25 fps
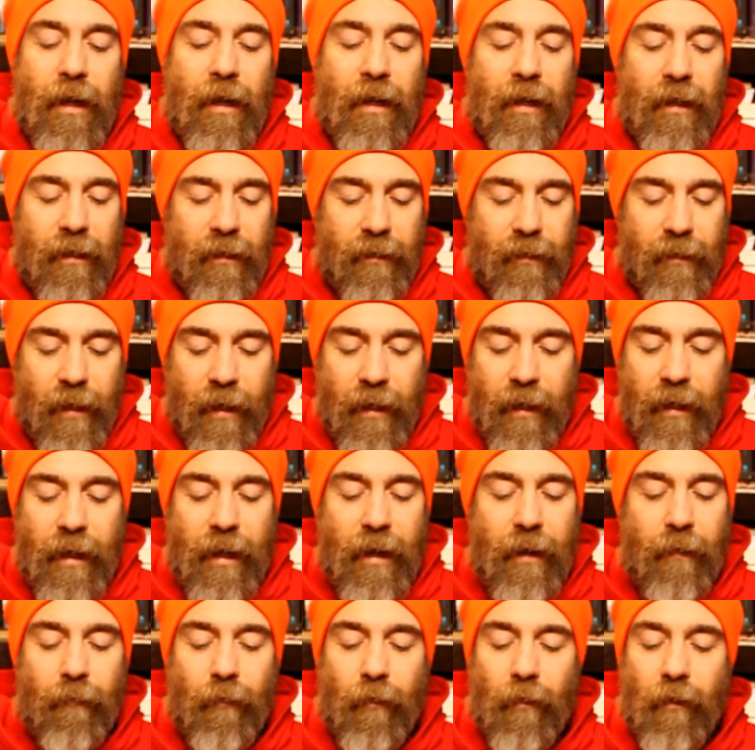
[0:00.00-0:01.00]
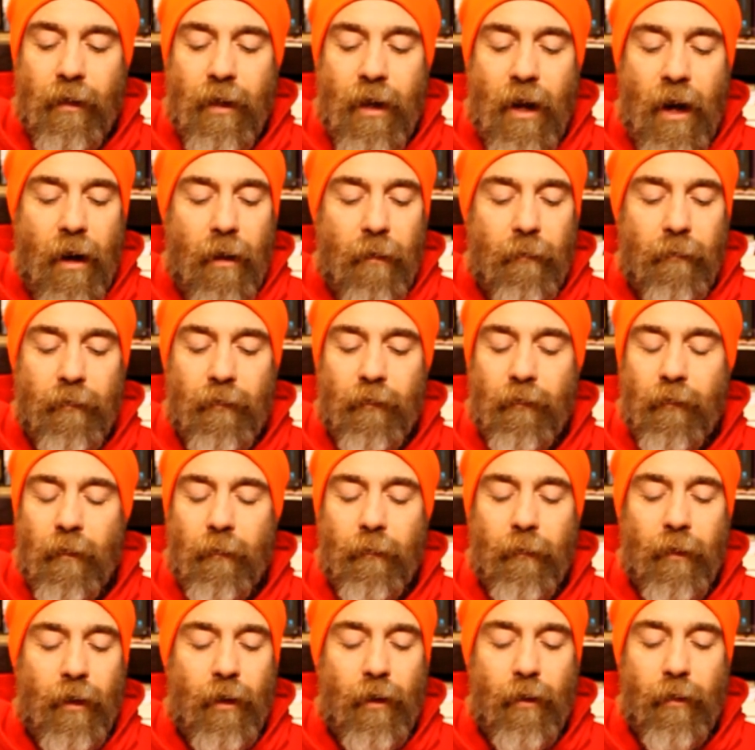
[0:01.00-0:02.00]
is that evil comes
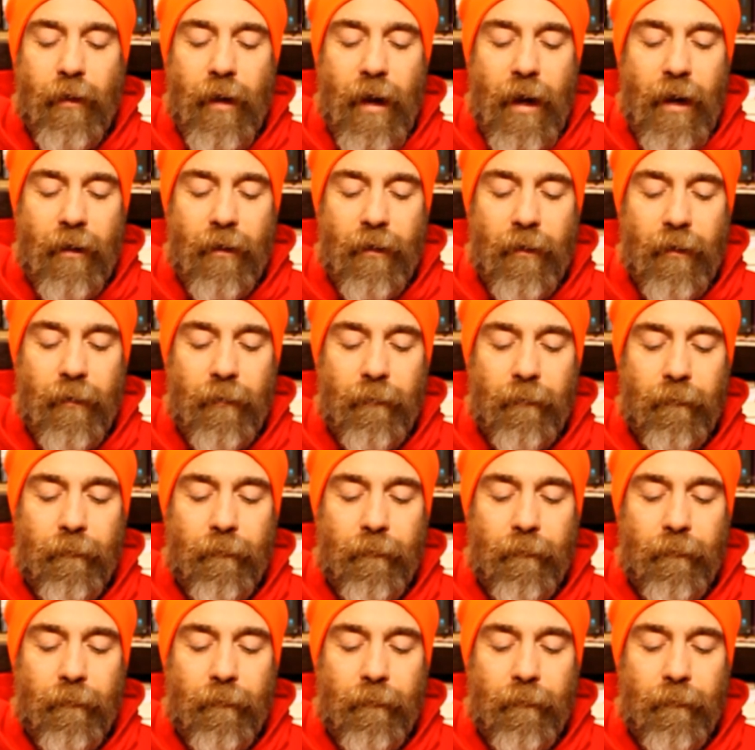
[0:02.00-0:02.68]
from the Creator.